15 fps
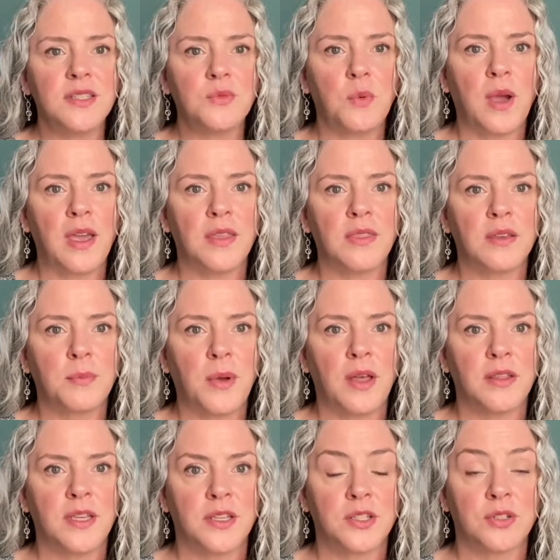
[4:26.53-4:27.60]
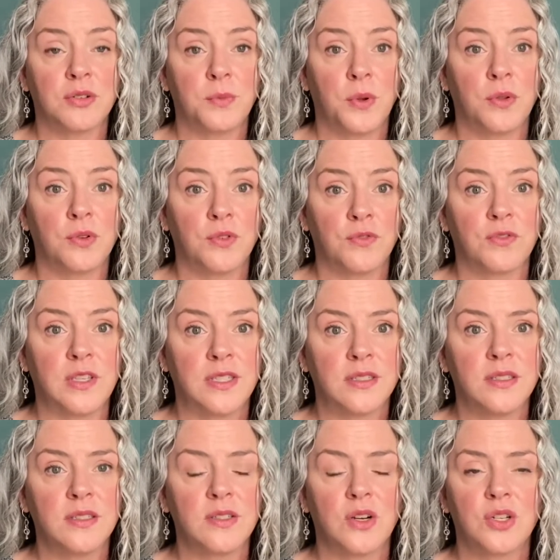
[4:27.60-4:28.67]
why the polyester polar
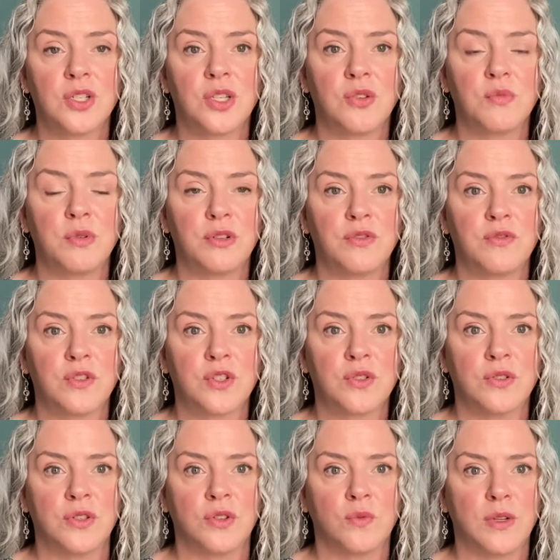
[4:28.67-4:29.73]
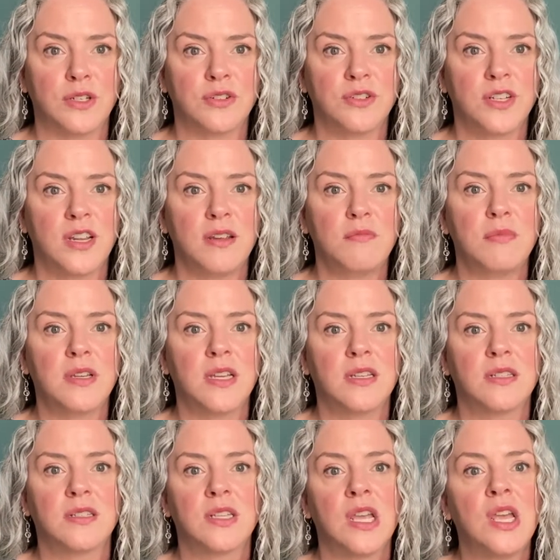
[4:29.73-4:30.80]
fleeces are so beneficial in the wintertime,
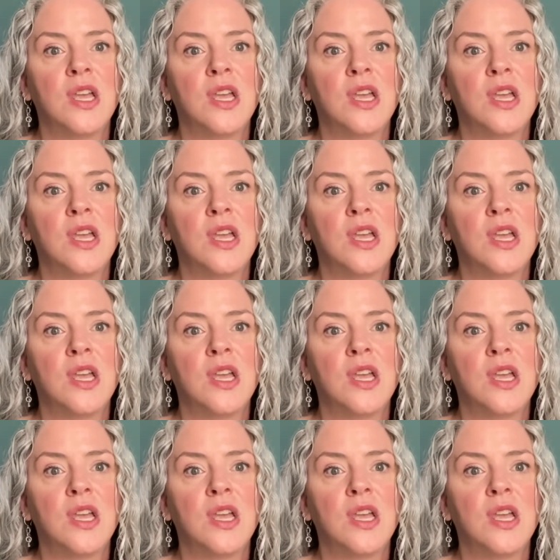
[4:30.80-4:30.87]
because